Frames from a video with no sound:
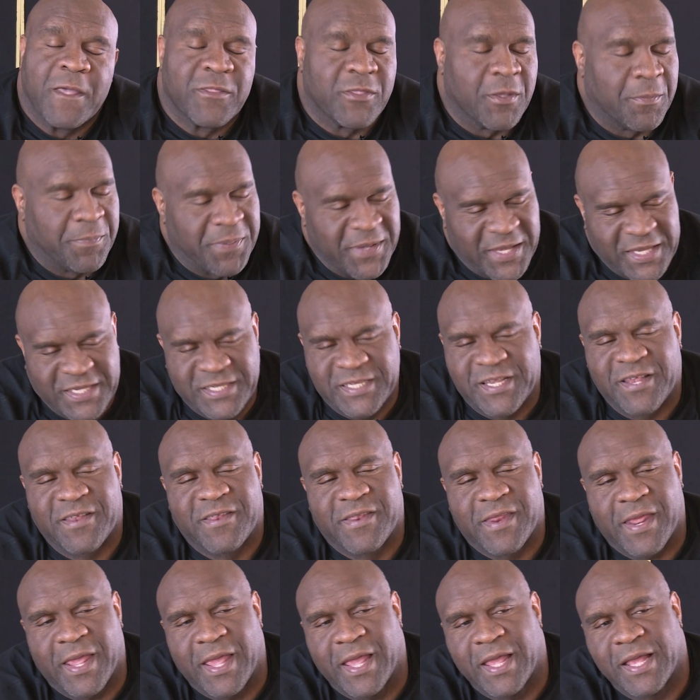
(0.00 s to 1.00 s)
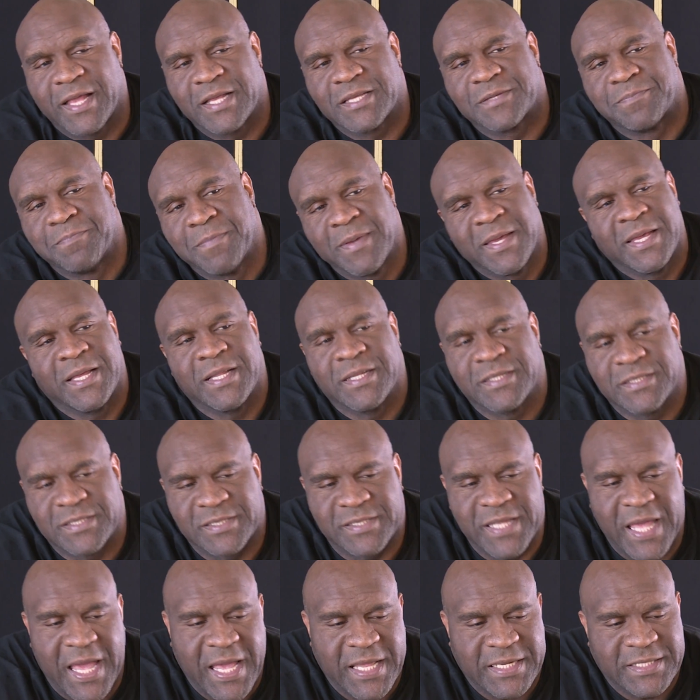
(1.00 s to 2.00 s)
The beast
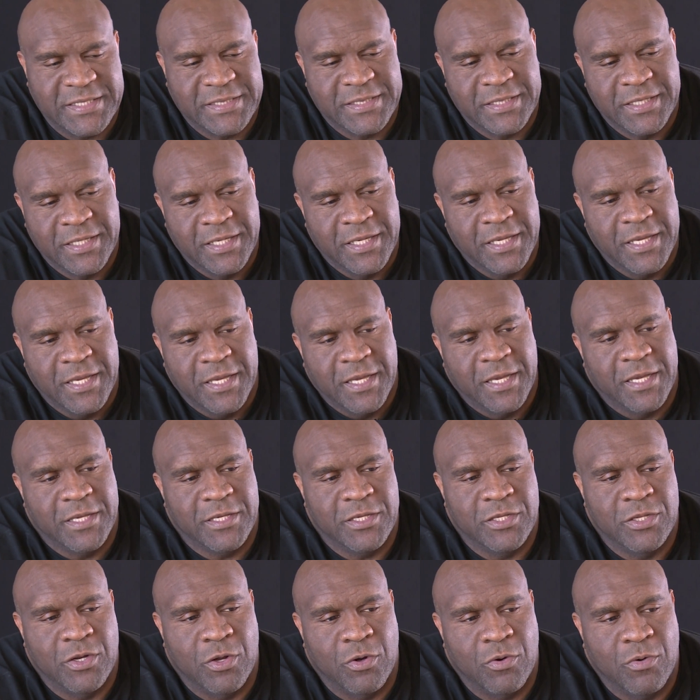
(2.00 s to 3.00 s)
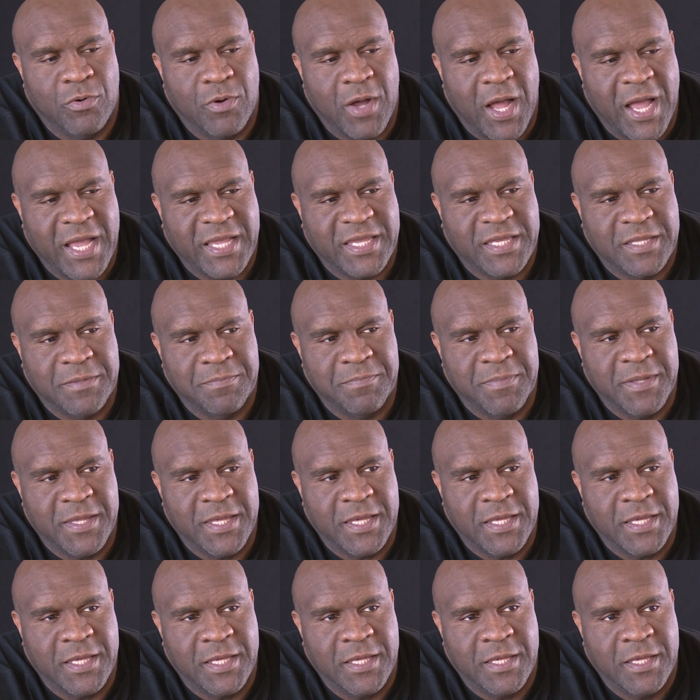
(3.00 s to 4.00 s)
means that, I can
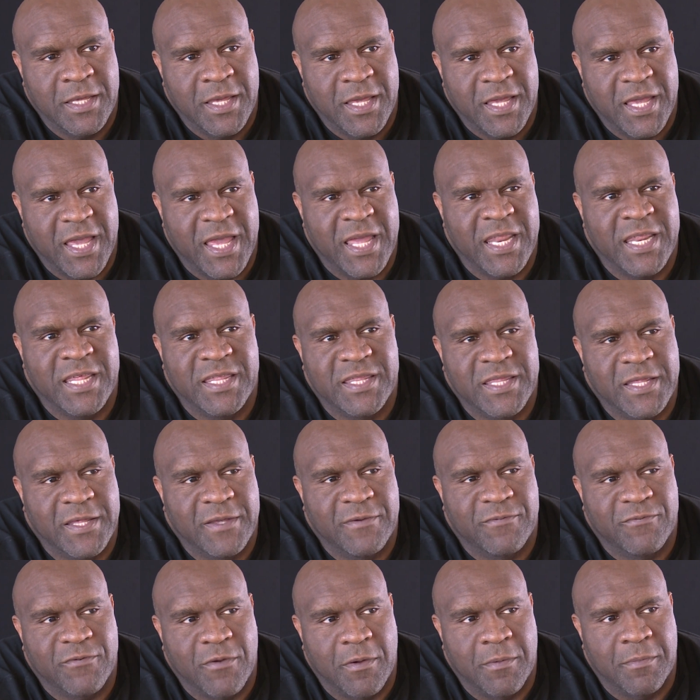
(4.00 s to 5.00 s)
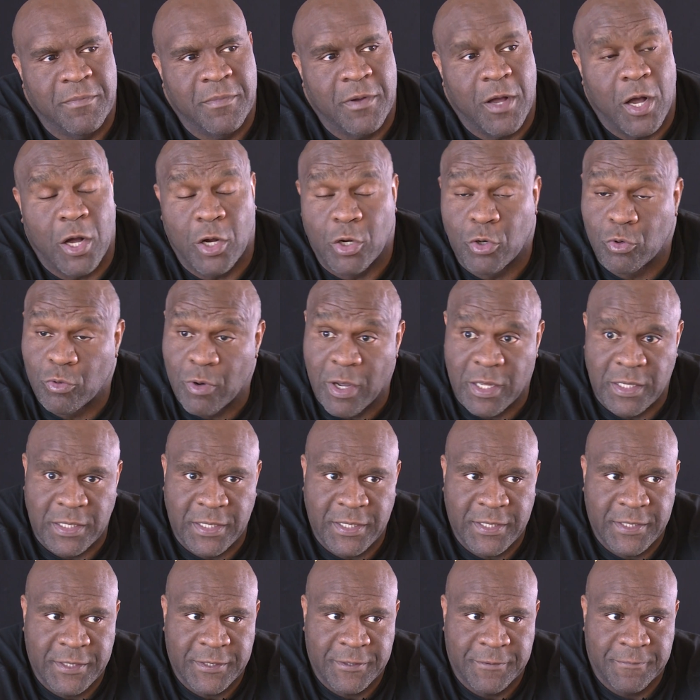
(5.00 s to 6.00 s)
be anything from a
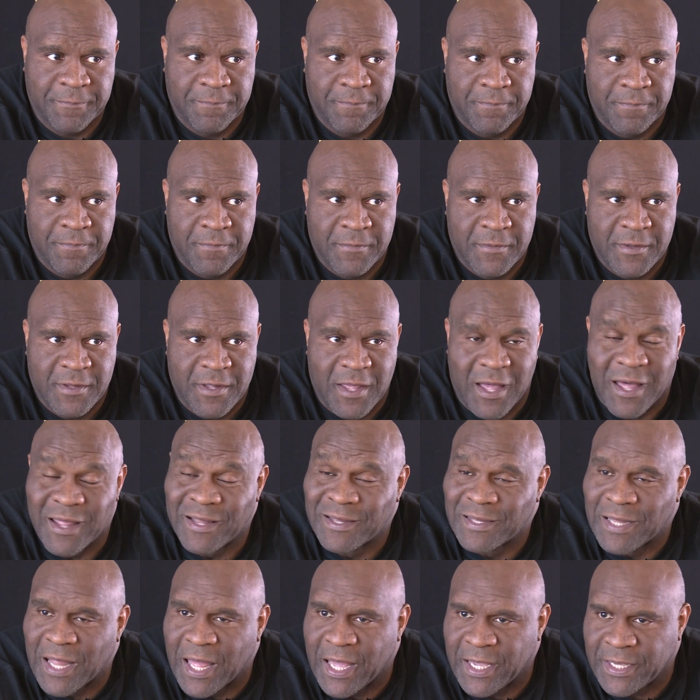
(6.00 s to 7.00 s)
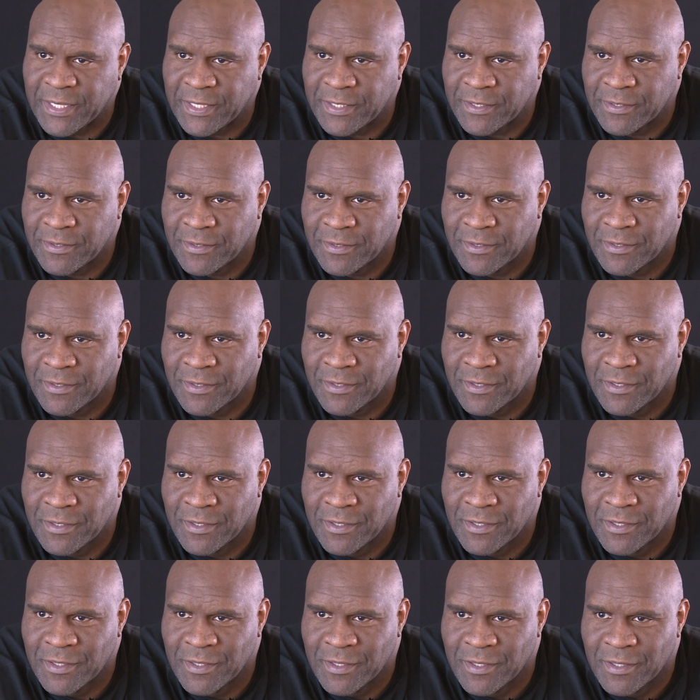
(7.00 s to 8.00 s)
gorilla, a lion,
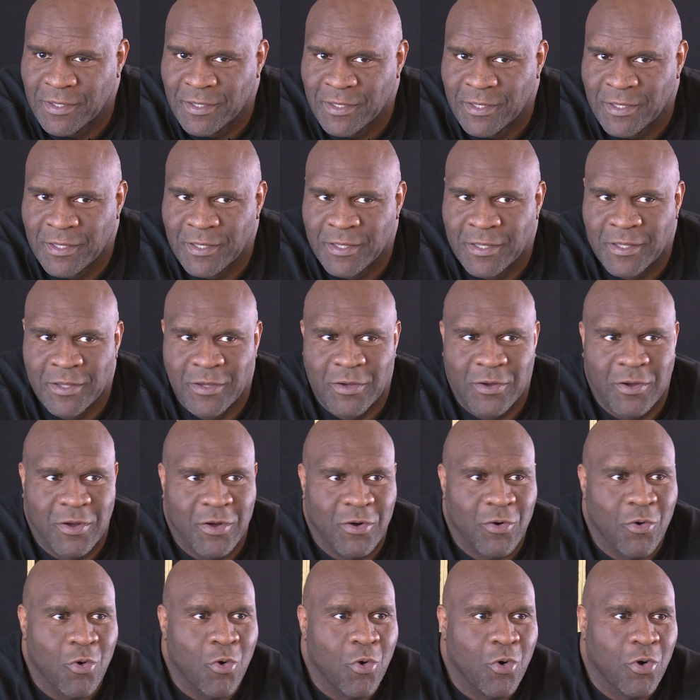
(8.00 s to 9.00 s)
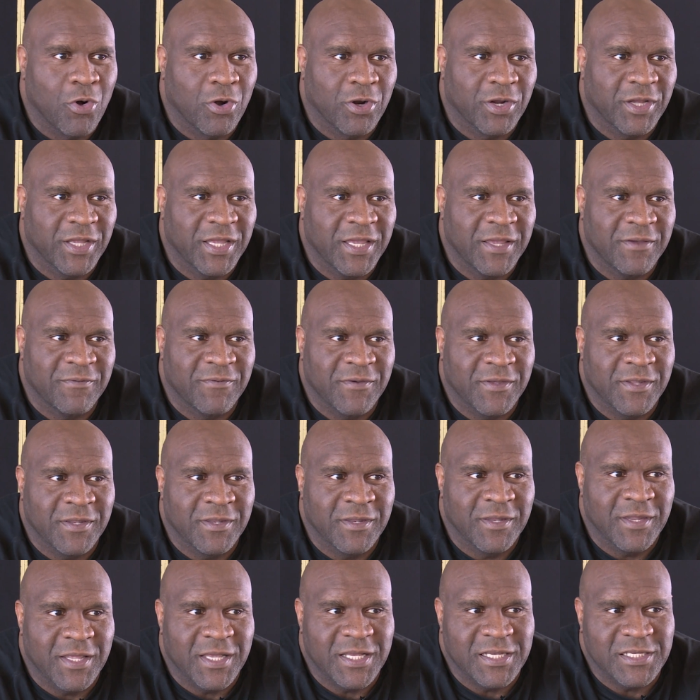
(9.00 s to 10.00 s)
or
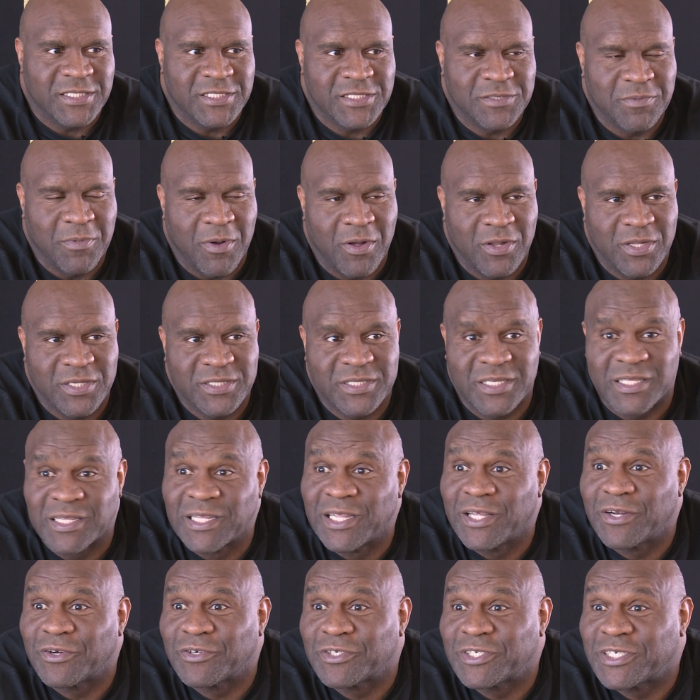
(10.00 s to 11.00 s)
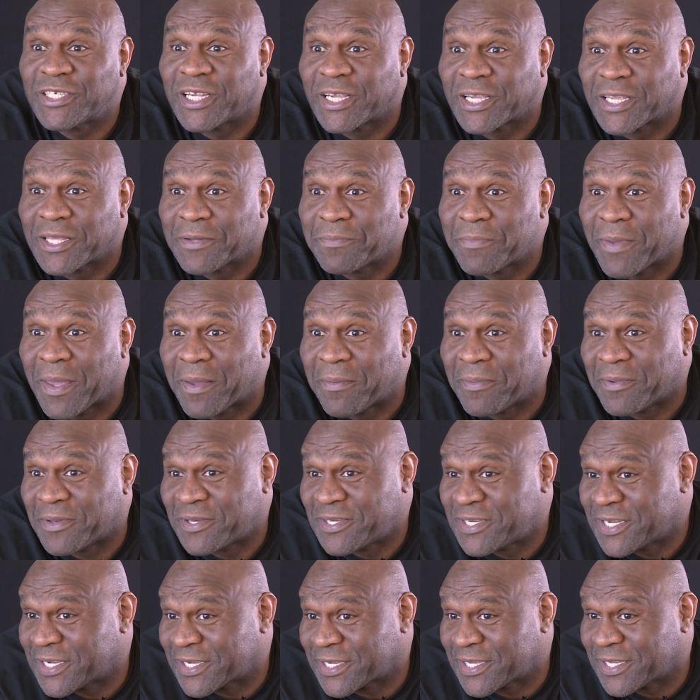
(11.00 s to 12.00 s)
even as small as a little baby
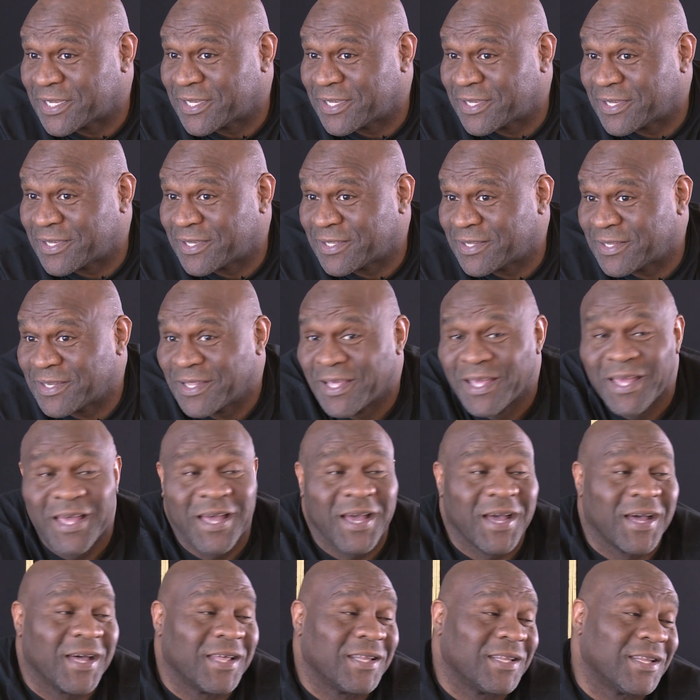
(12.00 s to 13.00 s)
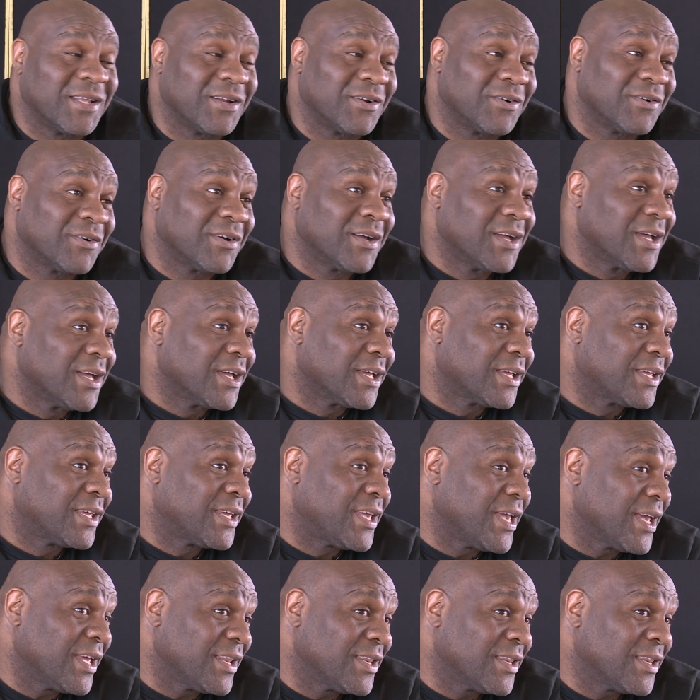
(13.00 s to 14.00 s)
chicken, a little
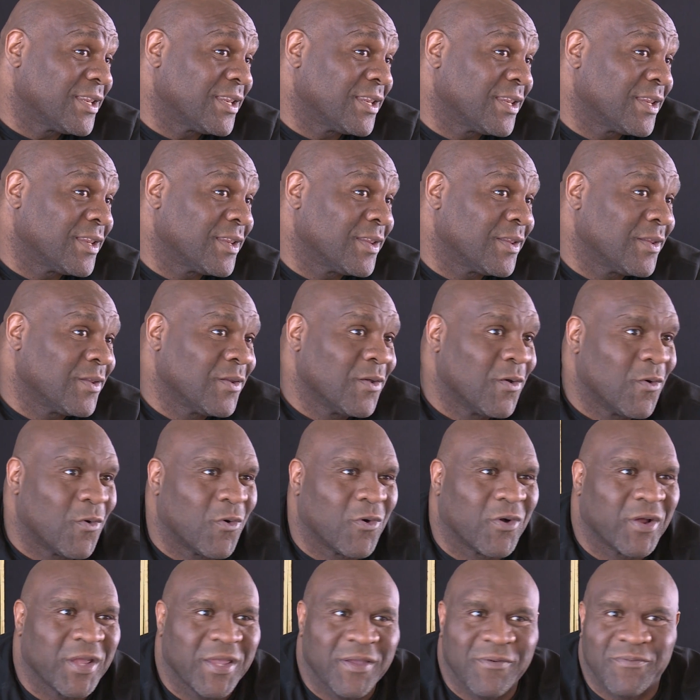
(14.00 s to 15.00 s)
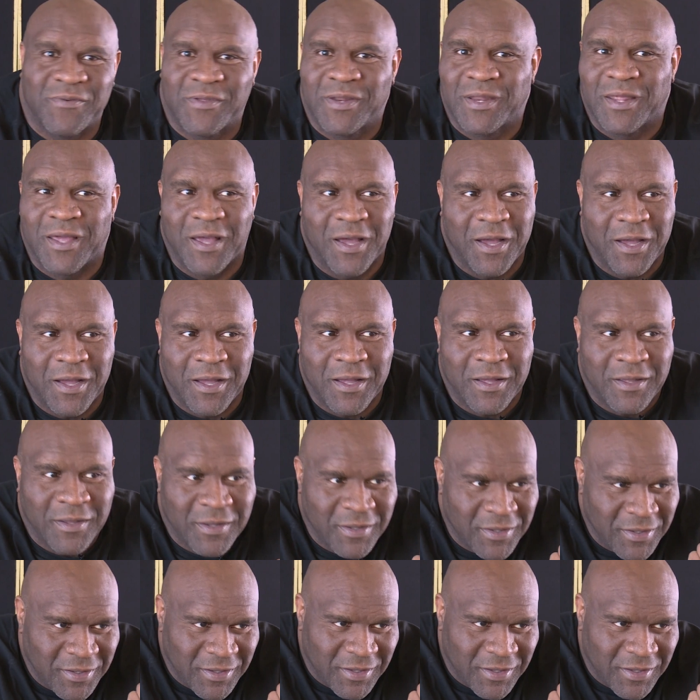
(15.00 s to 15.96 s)
kitten, or even a